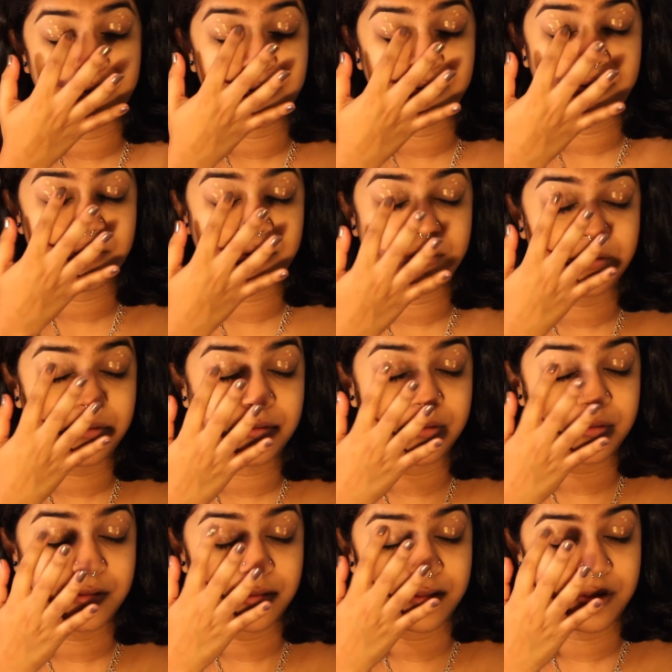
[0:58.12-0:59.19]
And I go ahead
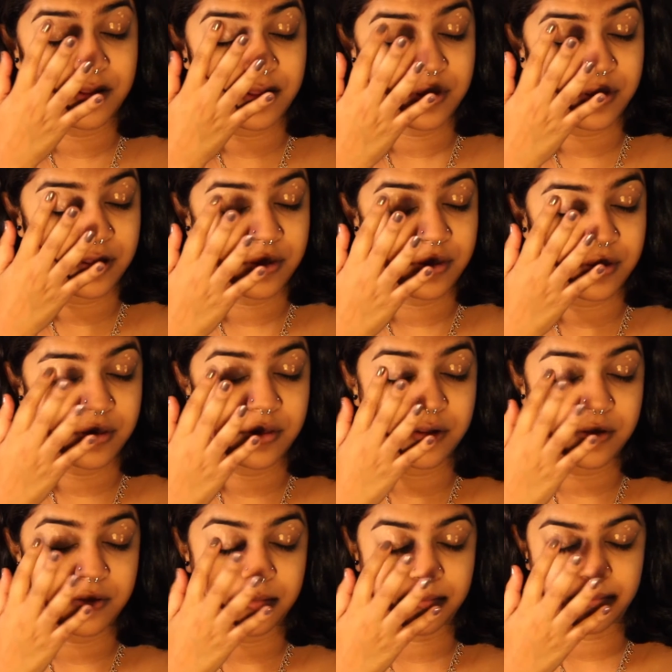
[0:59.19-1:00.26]
and blend that out with my
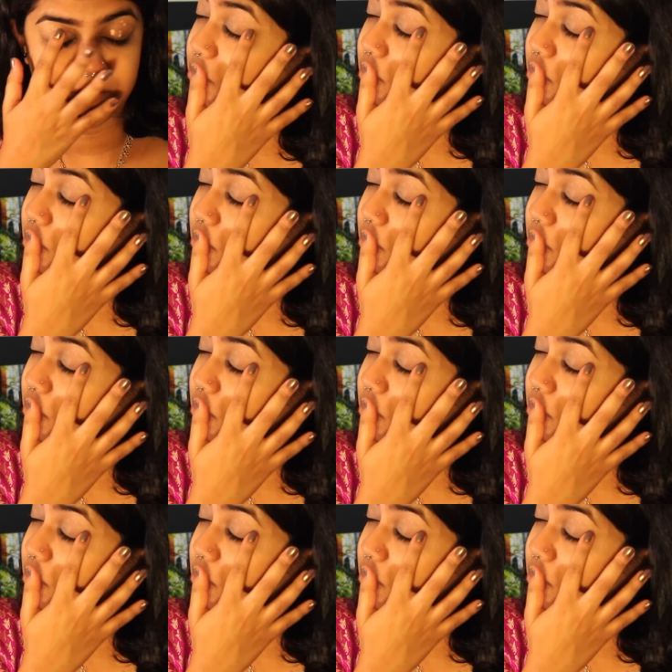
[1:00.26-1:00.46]
finger.